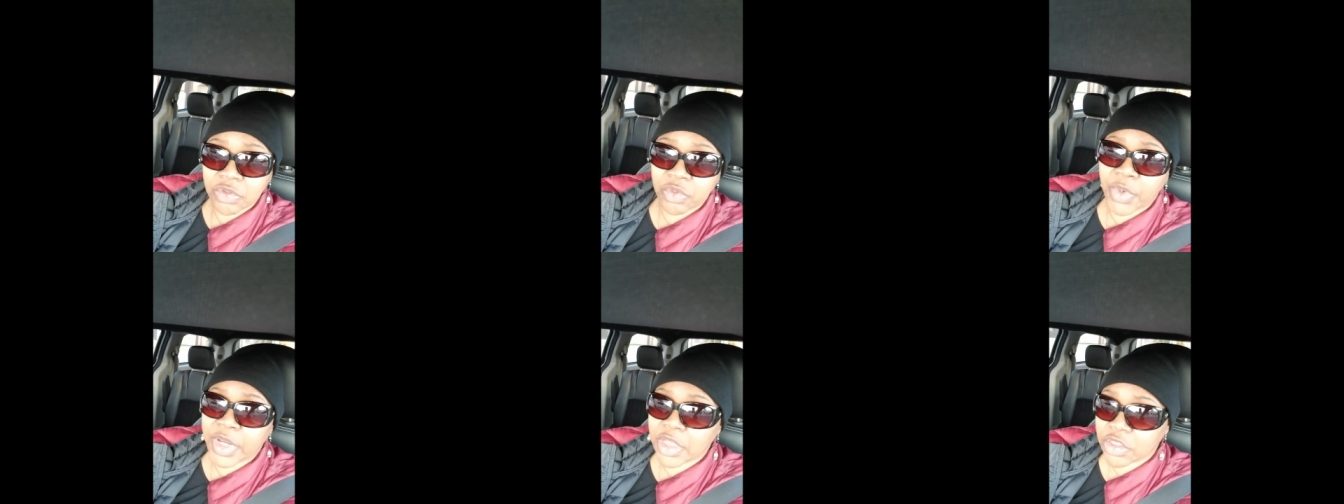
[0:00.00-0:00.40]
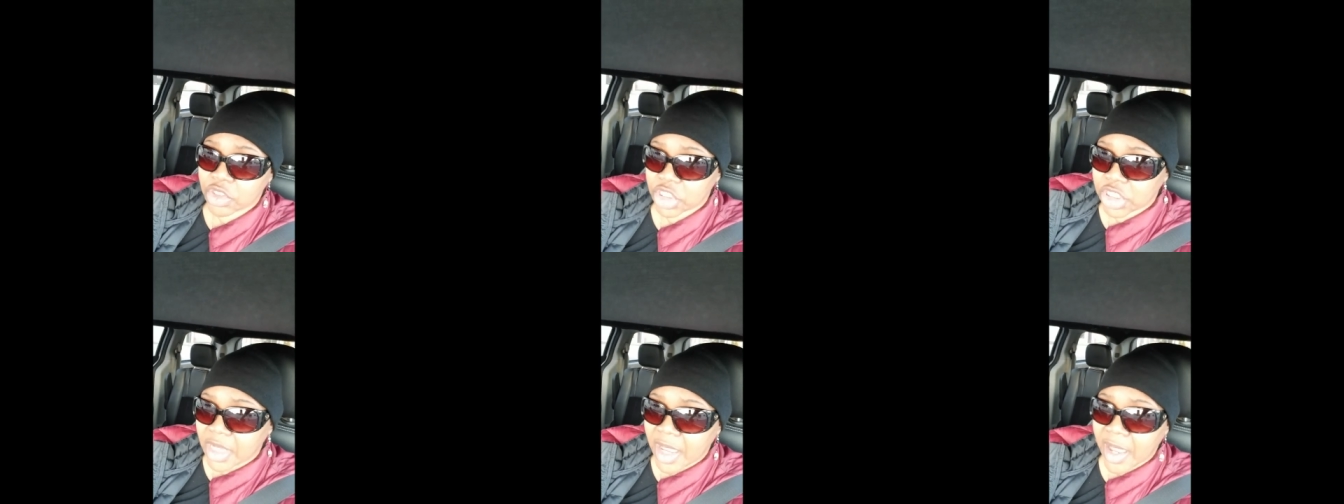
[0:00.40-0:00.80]
regular
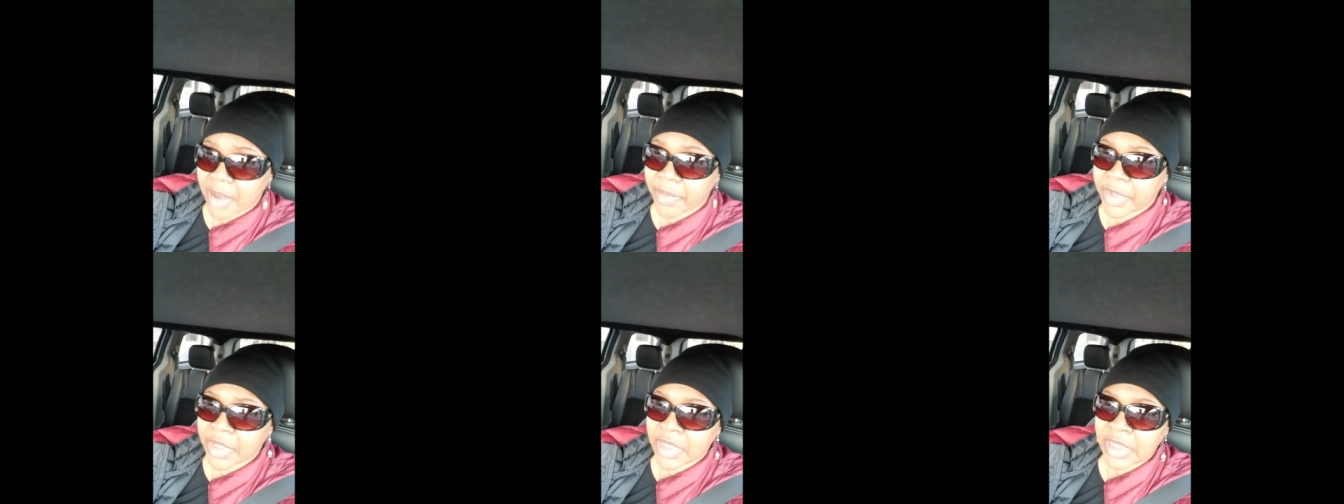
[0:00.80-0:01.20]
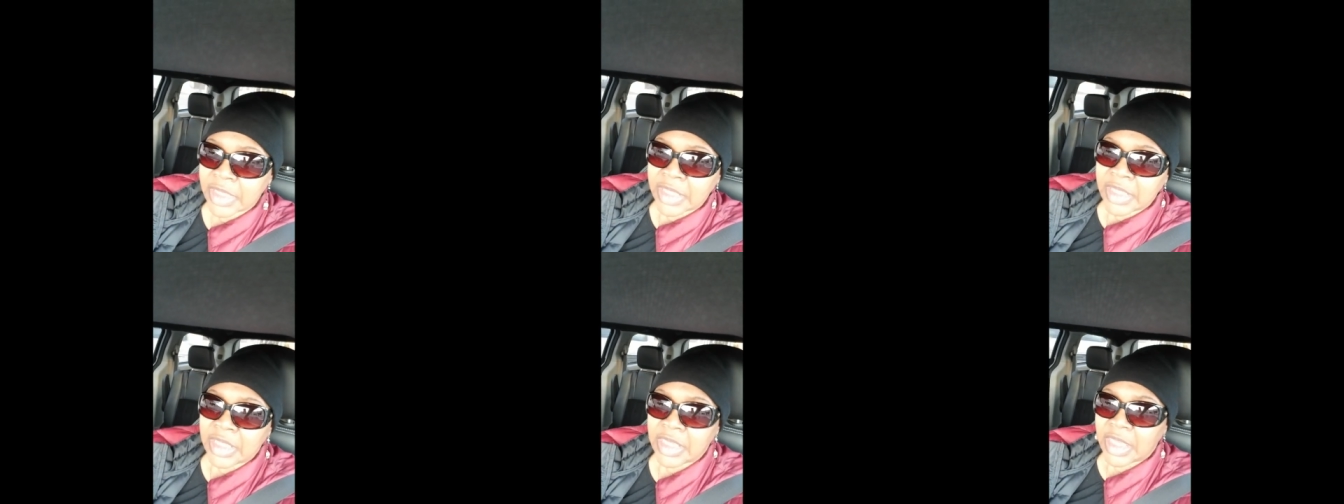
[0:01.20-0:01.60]
job,
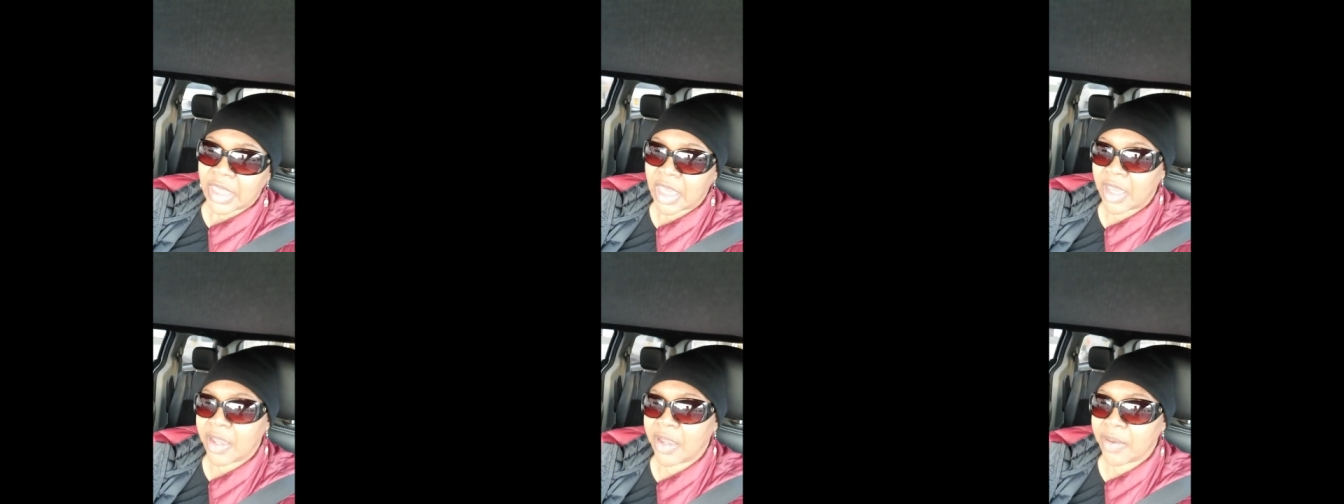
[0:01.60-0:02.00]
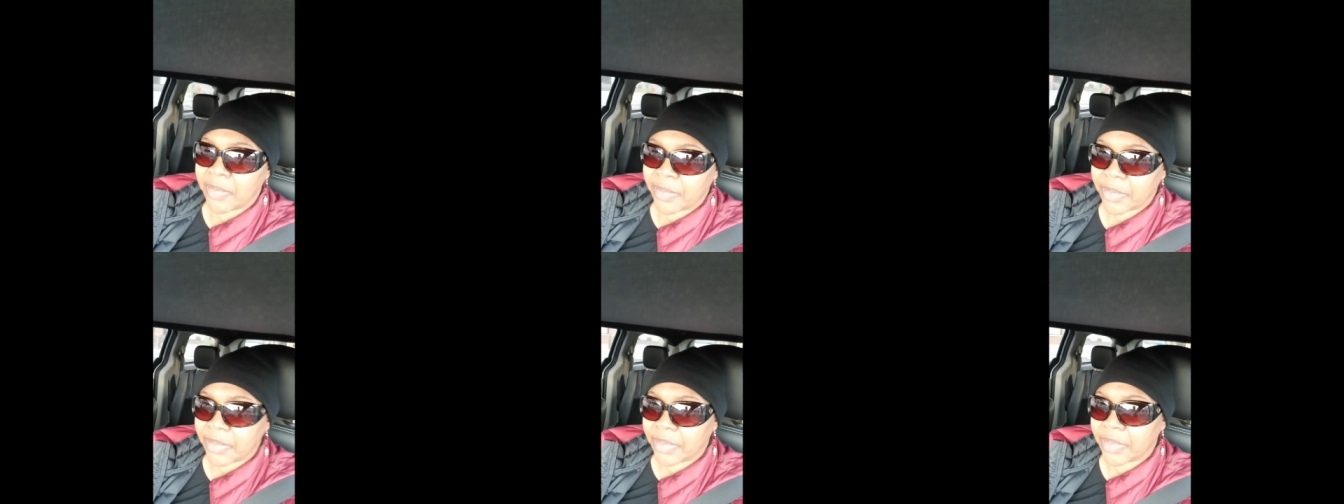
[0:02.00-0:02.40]

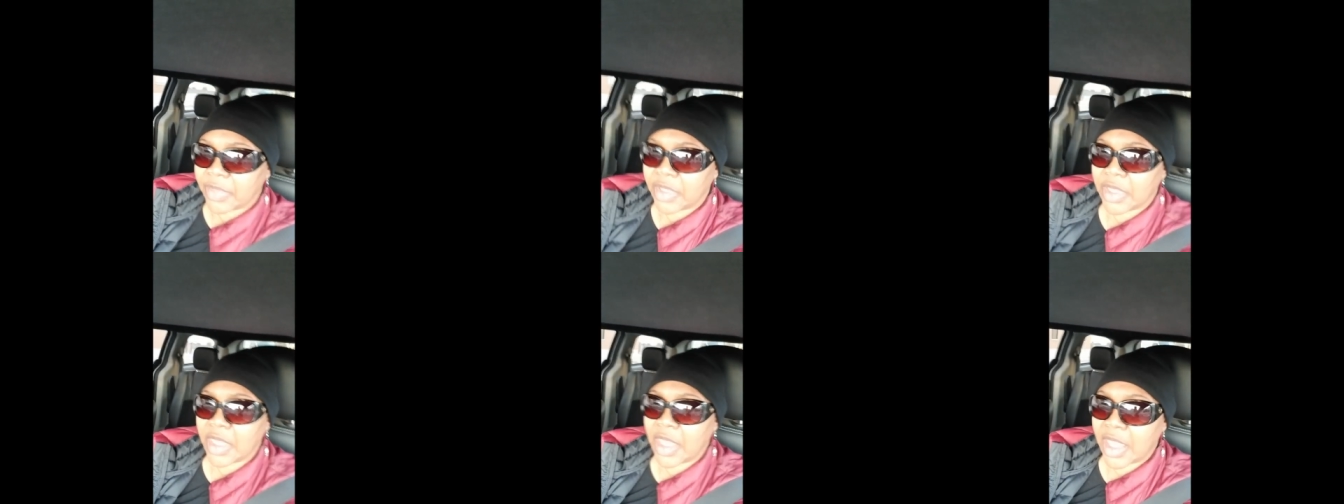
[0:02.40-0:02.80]
um,